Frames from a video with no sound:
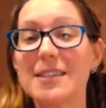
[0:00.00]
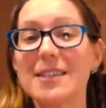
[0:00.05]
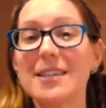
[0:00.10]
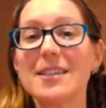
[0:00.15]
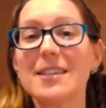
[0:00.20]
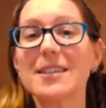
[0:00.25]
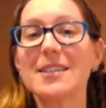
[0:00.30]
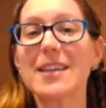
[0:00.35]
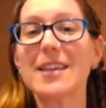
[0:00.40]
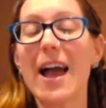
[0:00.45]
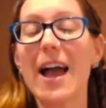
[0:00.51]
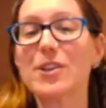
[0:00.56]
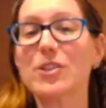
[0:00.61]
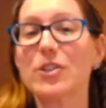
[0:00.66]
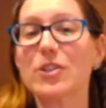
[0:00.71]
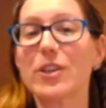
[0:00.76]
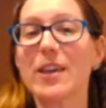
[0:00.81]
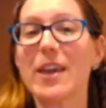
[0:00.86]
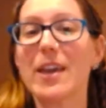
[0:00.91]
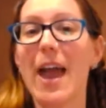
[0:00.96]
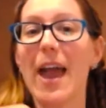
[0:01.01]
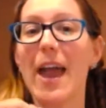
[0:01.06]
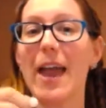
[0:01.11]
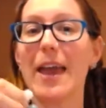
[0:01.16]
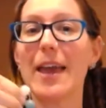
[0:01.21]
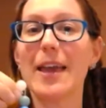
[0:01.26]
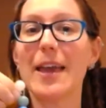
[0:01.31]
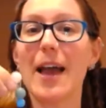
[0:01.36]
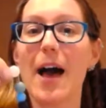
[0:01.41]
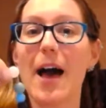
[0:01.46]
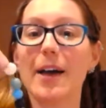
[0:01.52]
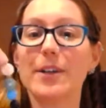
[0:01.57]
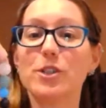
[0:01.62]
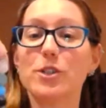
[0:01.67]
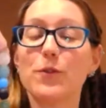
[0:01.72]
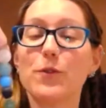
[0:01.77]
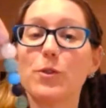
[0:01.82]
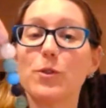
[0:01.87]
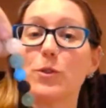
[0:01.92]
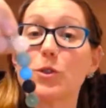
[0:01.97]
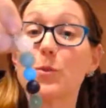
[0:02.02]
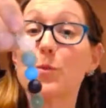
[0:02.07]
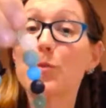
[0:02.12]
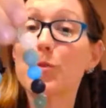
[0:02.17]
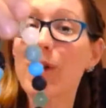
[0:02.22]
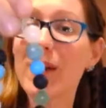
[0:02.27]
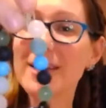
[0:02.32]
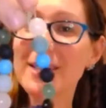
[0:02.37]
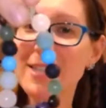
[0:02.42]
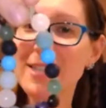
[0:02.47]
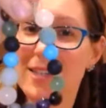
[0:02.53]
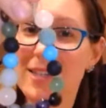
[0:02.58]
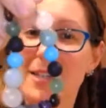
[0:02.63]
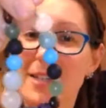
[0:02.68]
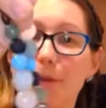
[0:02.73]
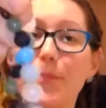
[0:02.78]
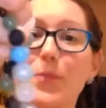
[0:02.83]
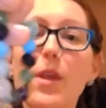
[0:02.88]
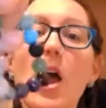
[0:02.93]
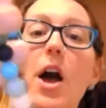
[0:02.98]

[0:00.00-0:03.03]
this is actually a diffuser bracelet.